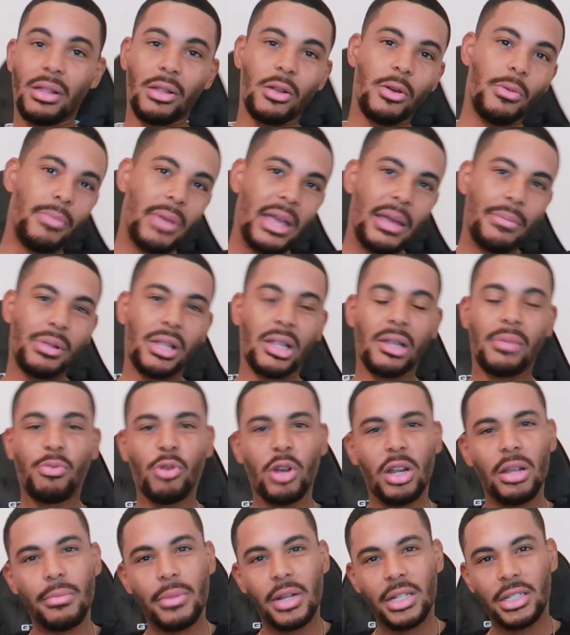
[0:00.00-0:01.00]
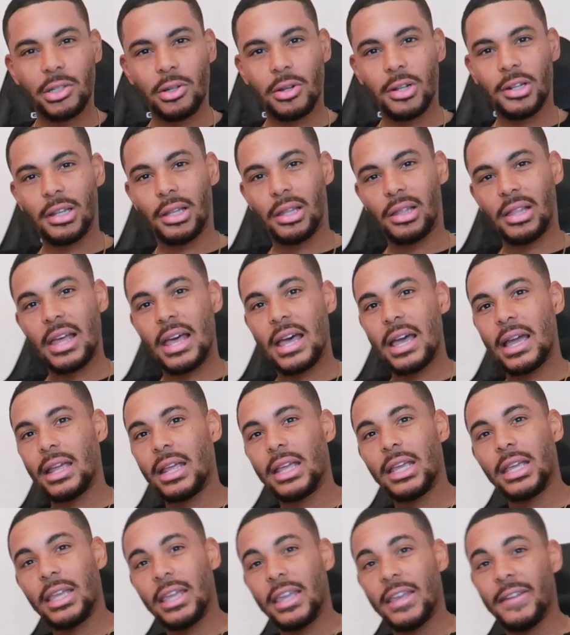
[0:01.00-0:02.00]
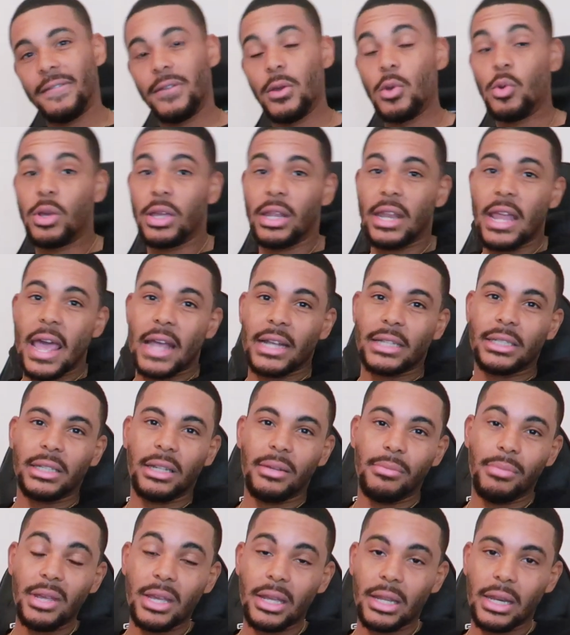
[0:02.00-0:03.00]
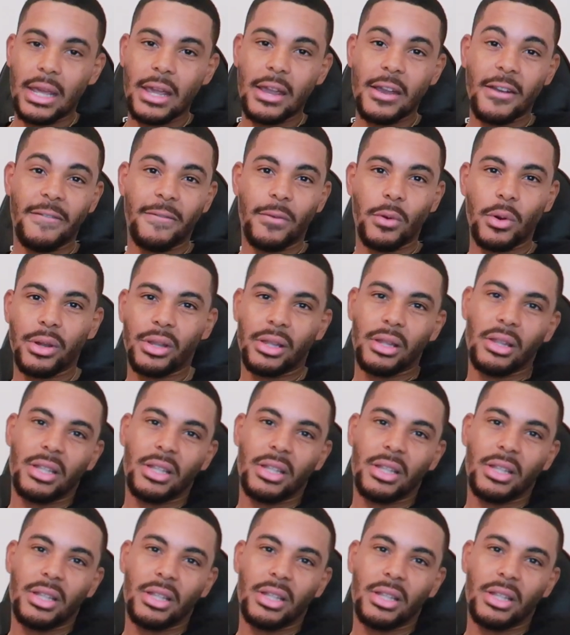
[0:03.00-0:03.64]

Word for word: So MEPS is pretty much going to decide if you can actually be in the Air Force.